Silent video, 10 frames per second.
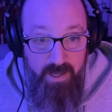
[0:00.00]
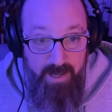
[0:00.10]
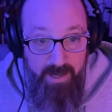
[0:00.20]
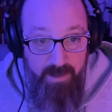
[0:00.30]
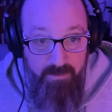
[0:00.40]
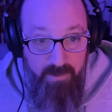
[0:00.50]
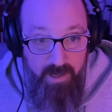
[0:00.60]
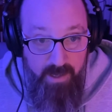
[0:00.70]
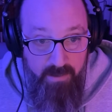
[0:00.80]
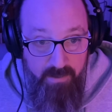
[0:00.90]
and,
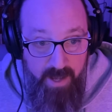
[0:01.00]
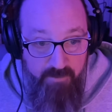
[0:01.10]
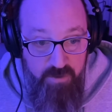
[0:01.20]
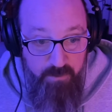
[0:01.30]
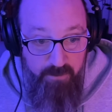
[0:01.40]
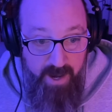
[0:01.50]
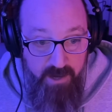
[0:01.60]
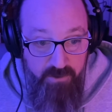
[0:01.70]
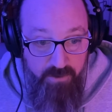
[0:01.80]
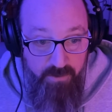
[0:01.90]
and have some
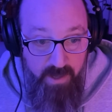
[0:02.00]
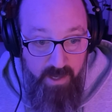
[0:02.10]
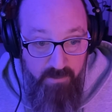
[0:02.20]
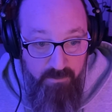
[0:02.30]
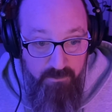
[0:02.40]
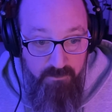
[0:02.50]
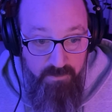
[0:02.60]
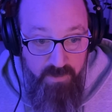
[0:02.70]
gratitude and,